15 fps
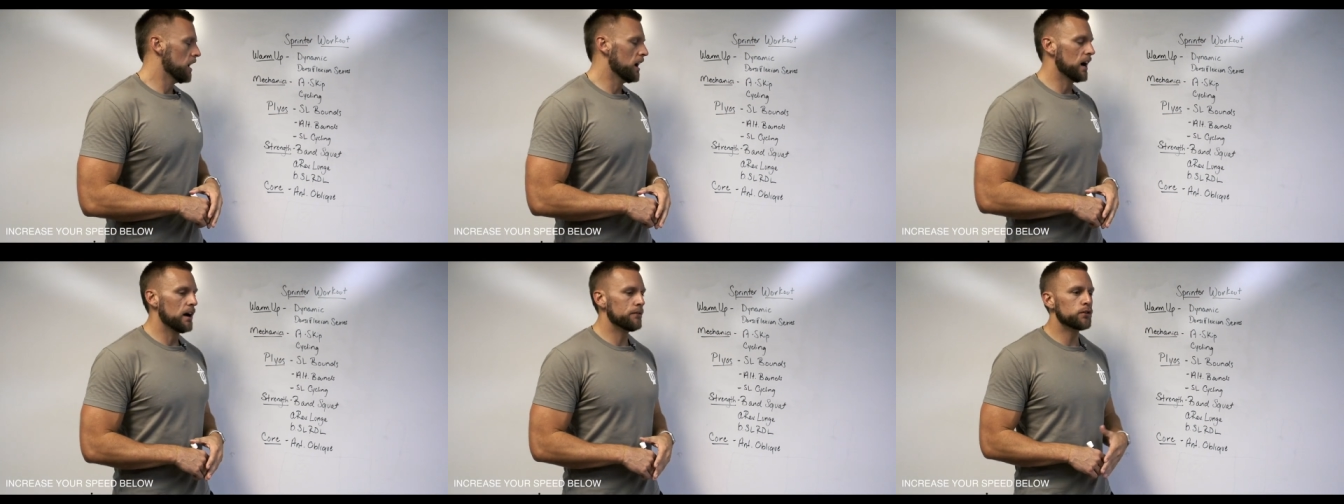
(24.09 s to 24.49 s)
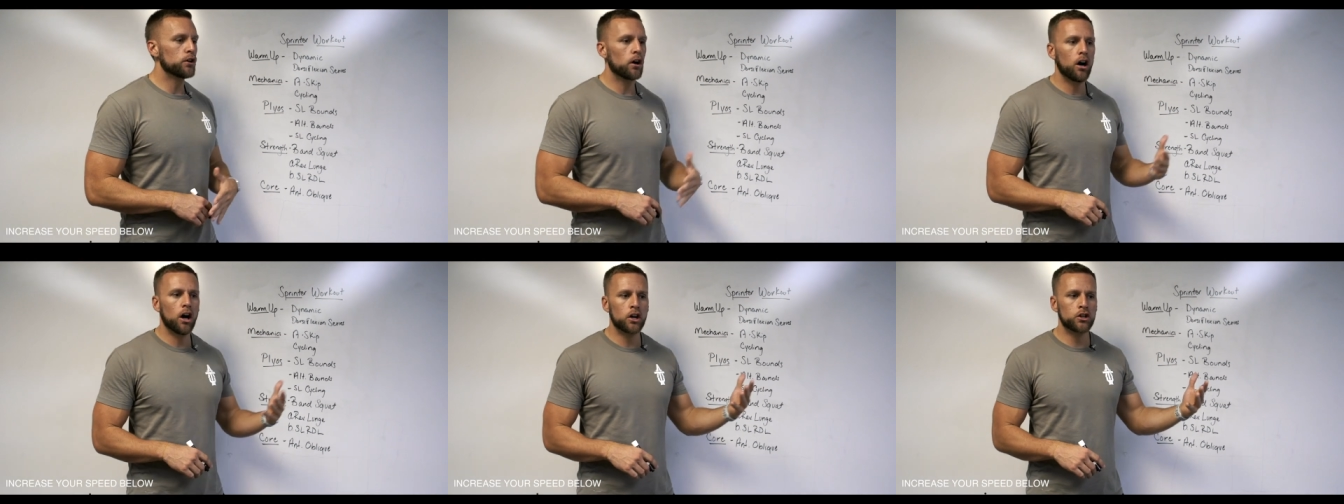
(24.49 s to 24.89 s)
If
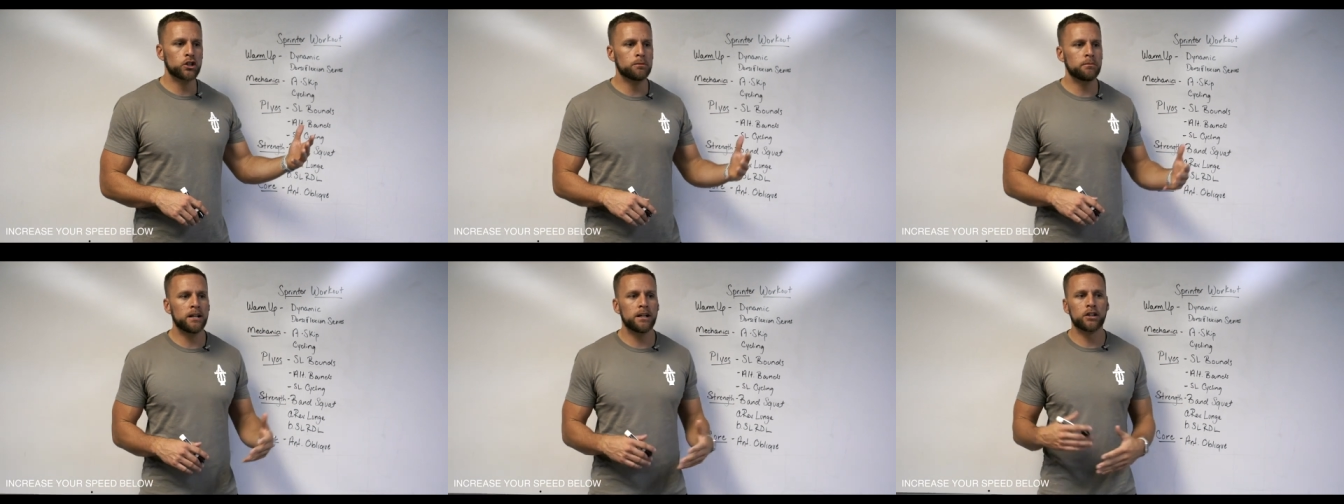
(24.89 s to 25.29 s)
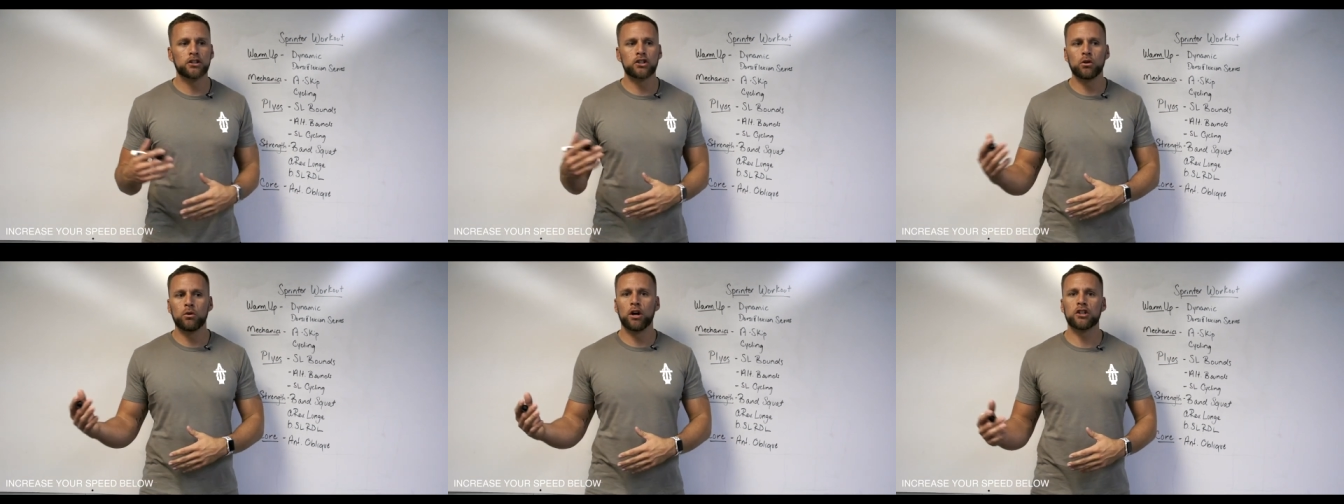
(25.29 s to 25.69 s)
you're 100
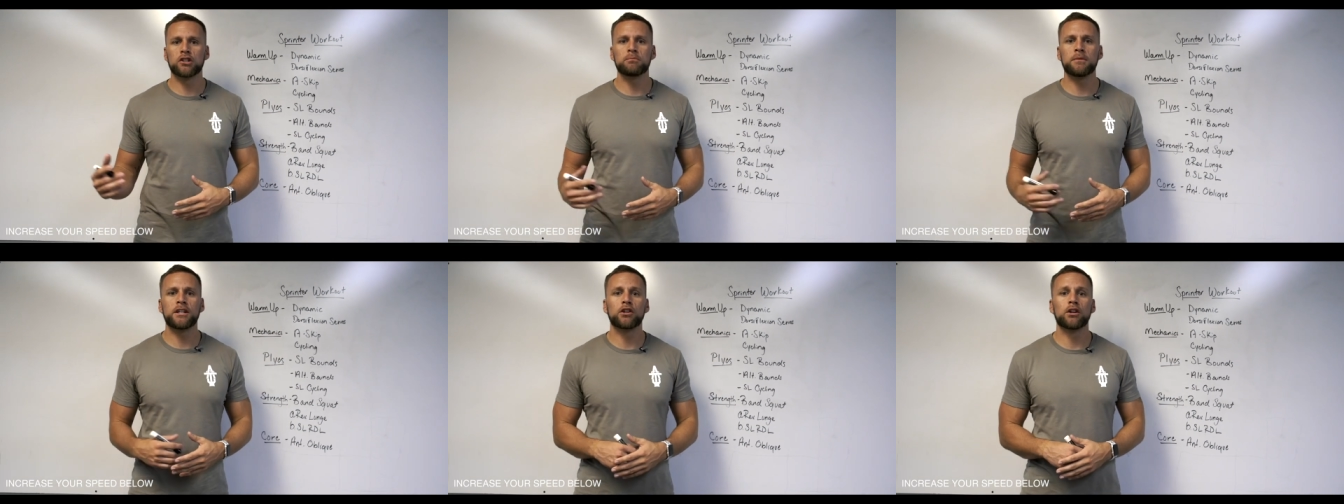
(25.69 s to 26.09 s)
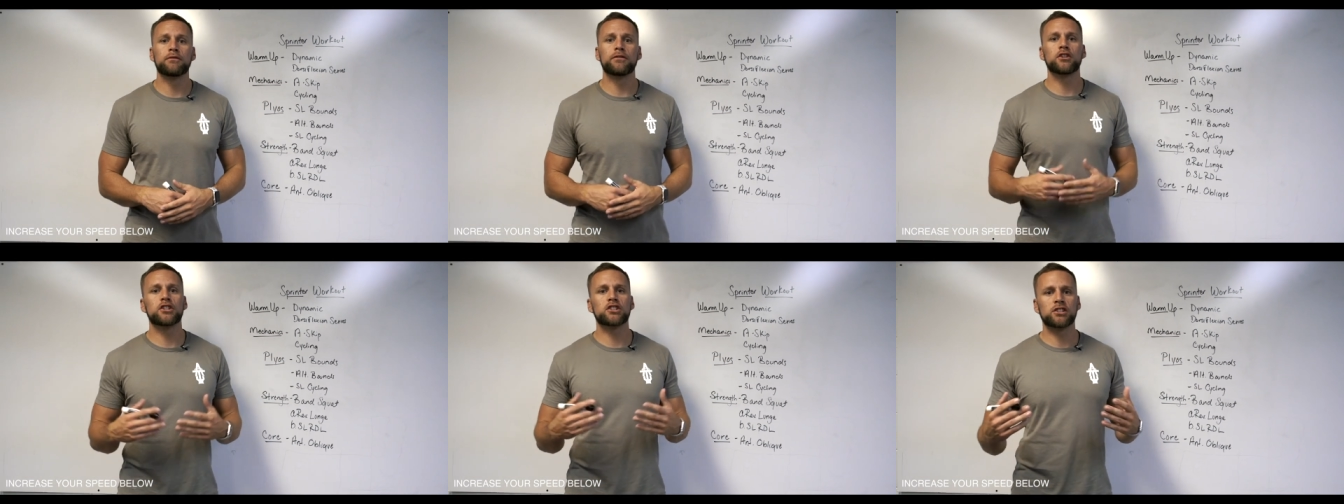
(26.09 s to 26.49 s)
meter, 200 meter,
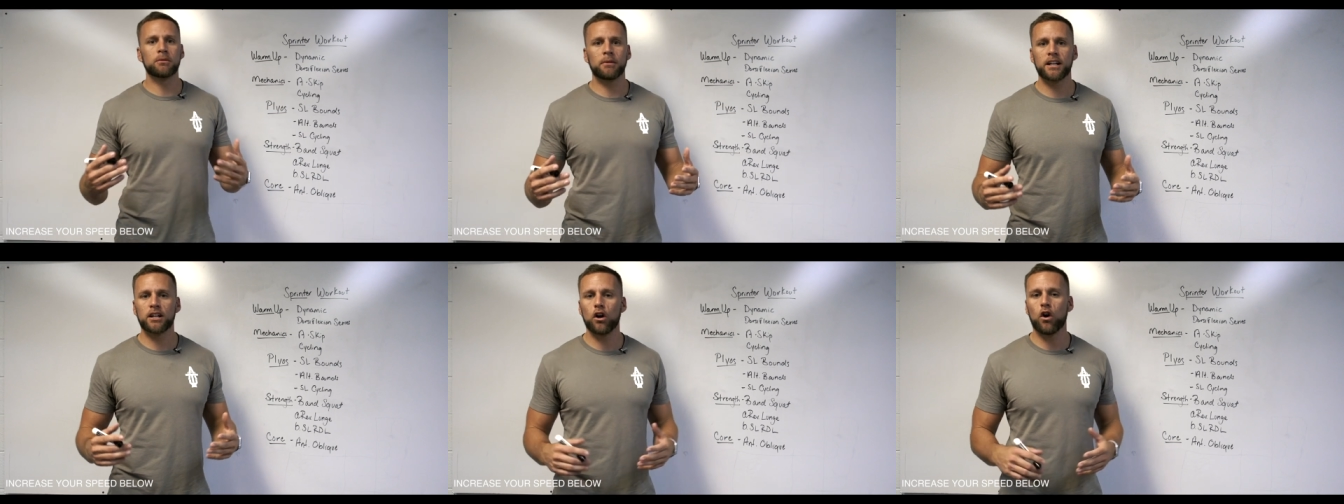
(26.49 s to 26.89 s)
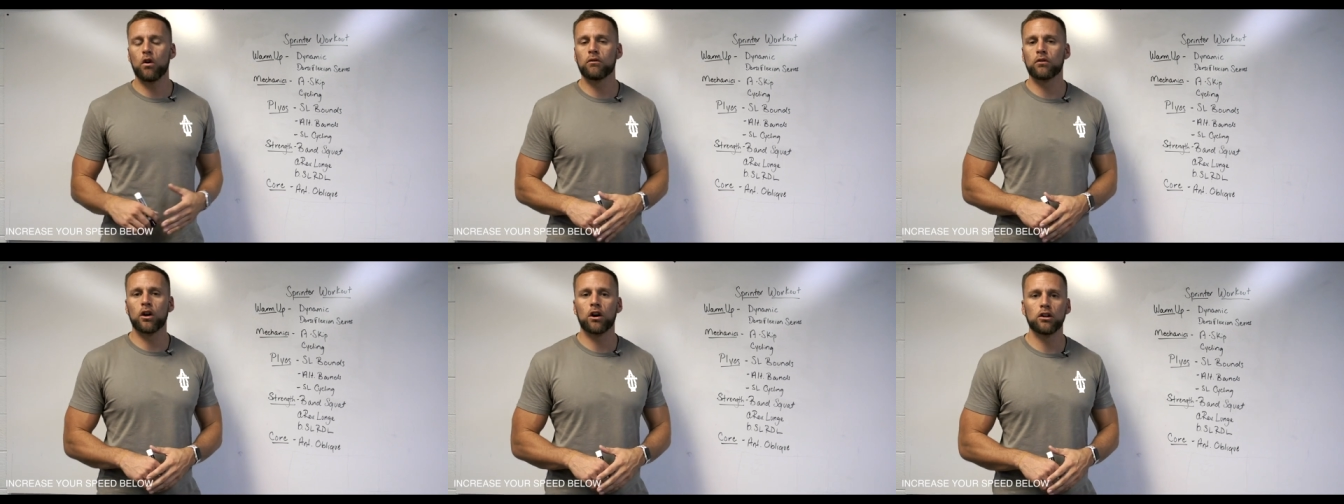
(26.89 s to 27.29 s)
if you're just somebody
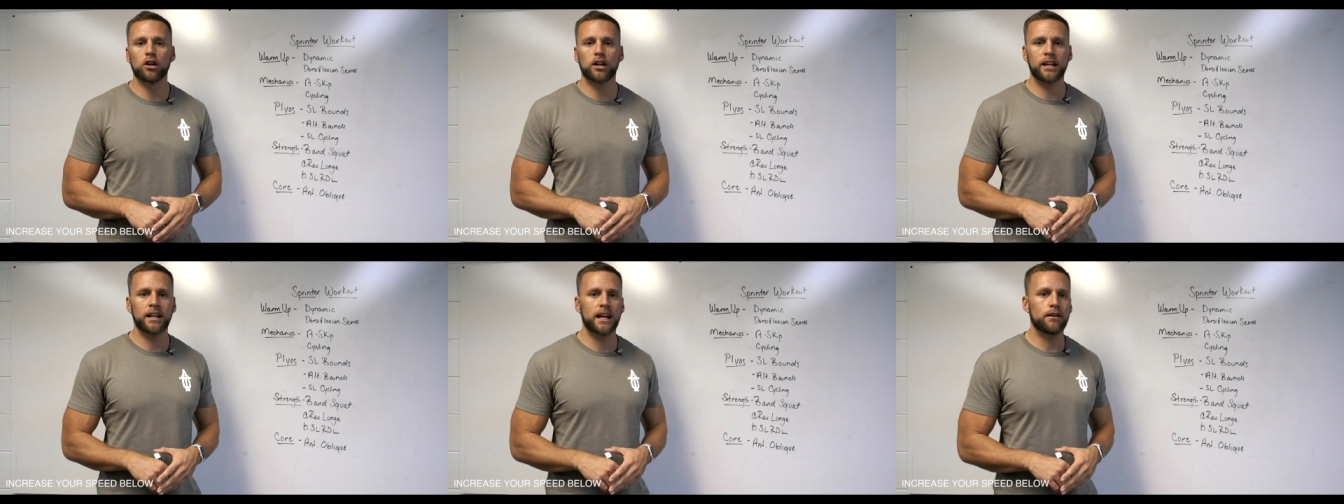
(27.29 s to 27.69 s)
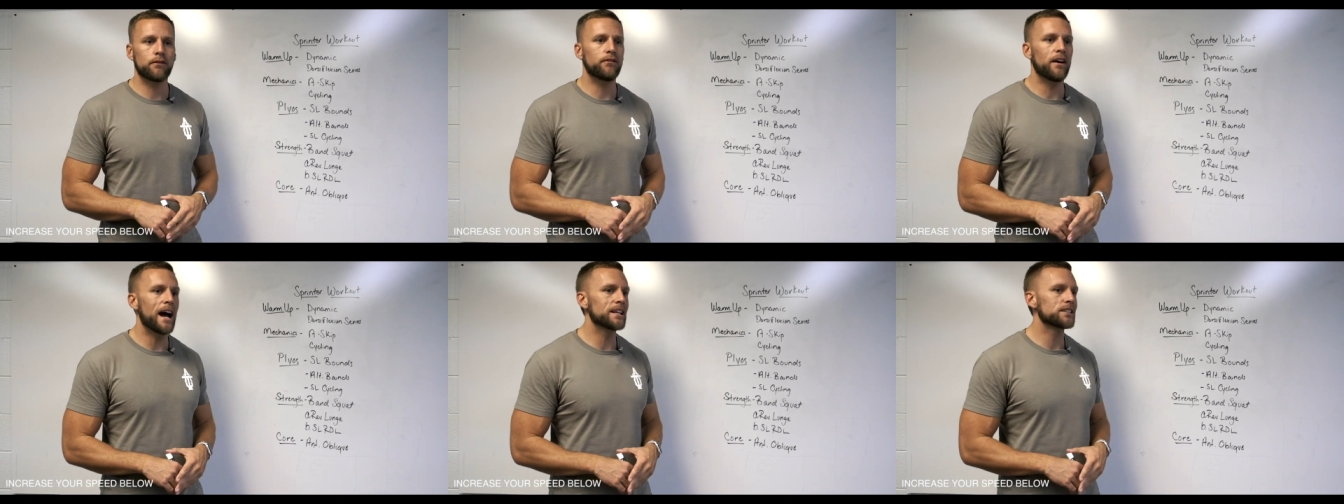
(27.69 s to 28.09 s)
overall looking to
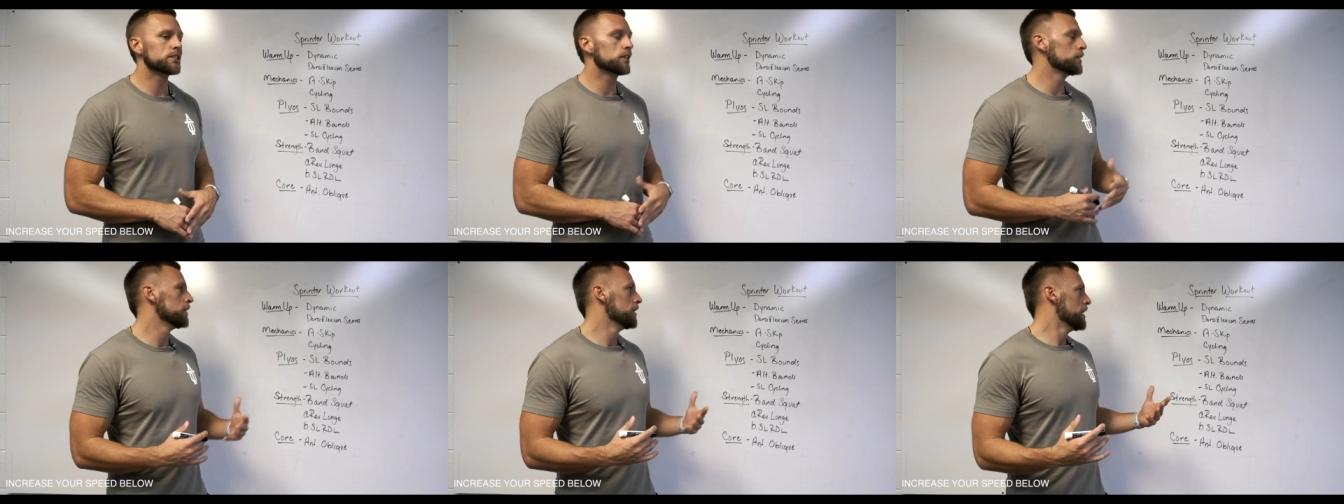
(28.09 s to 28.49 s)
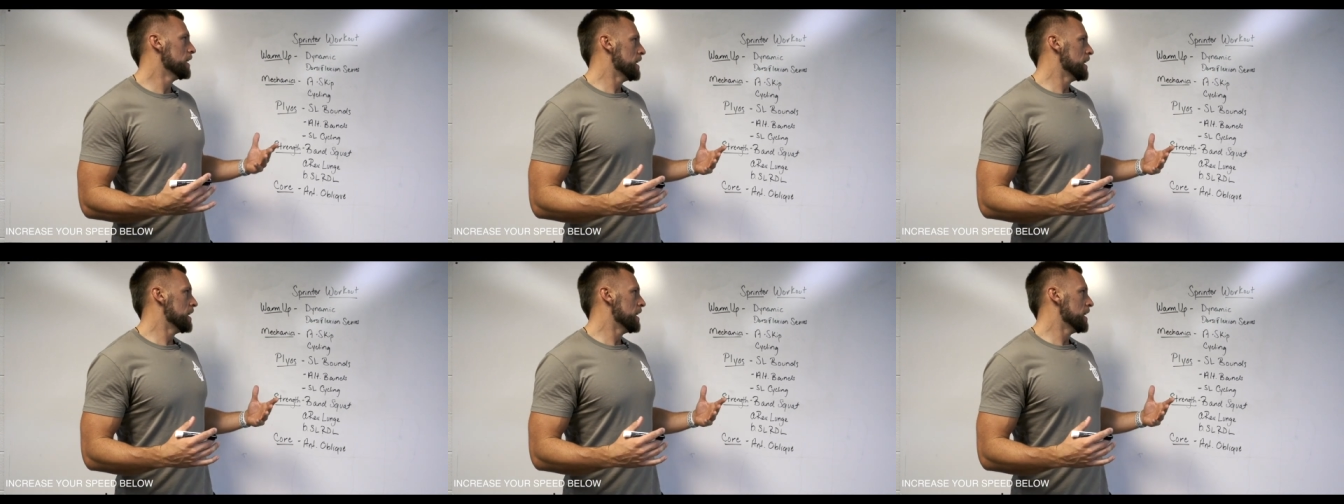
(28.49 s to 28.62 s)
get faster,